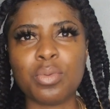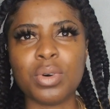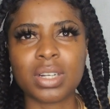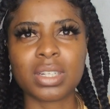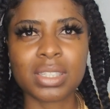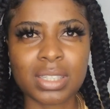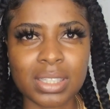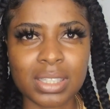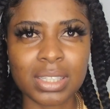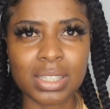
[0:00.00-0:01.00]

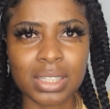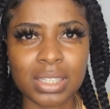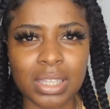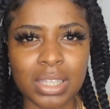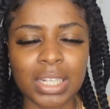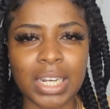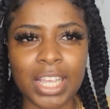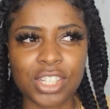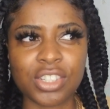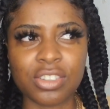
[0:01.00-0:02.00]
works the
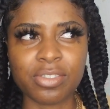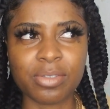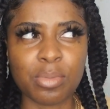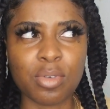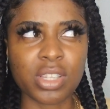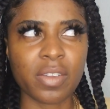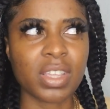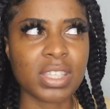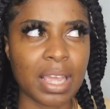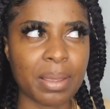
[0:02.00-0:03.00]
night shift most
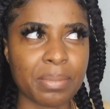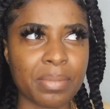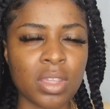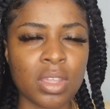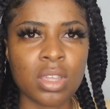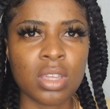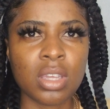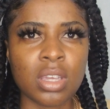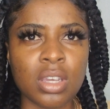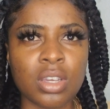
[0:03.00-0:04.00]
of the time,
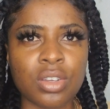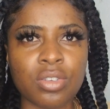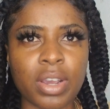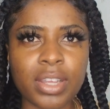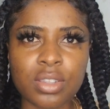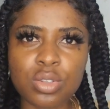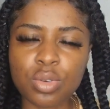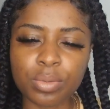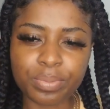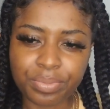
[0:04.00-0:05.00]
right?
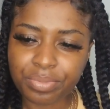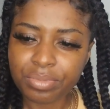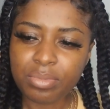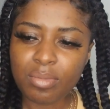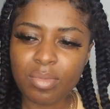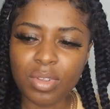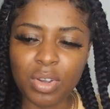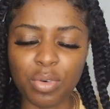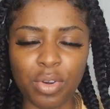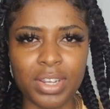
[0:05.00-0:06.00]
So
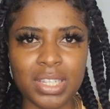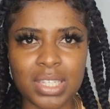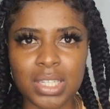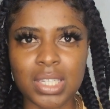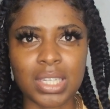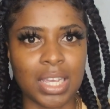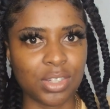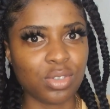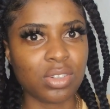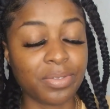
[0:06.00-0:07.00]
Roy is
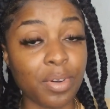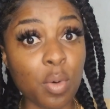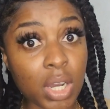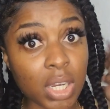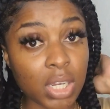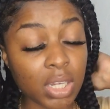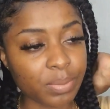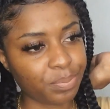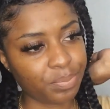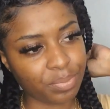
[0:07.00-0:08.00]
scheduled for work.
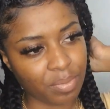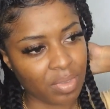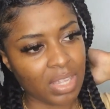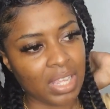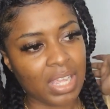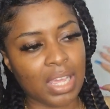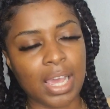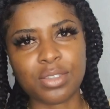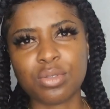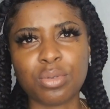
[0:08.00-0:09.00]

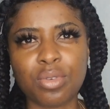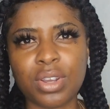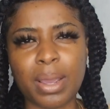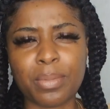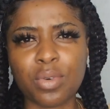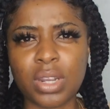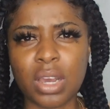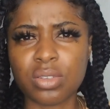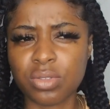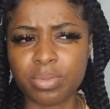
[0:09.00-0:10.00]
I told Roy I'm going
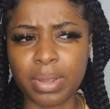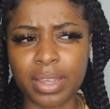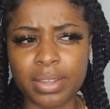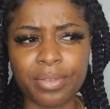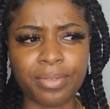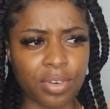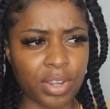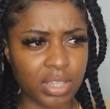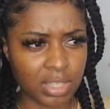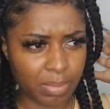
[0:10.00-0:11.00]
out with my
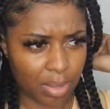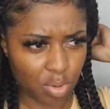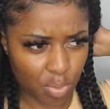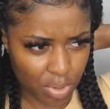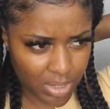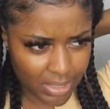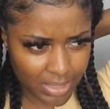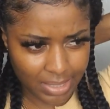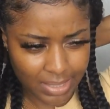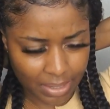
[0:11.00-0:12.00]
friends, my
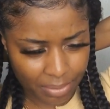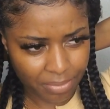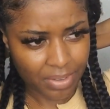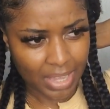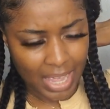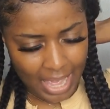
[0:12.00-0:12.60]
co-workers and stuff,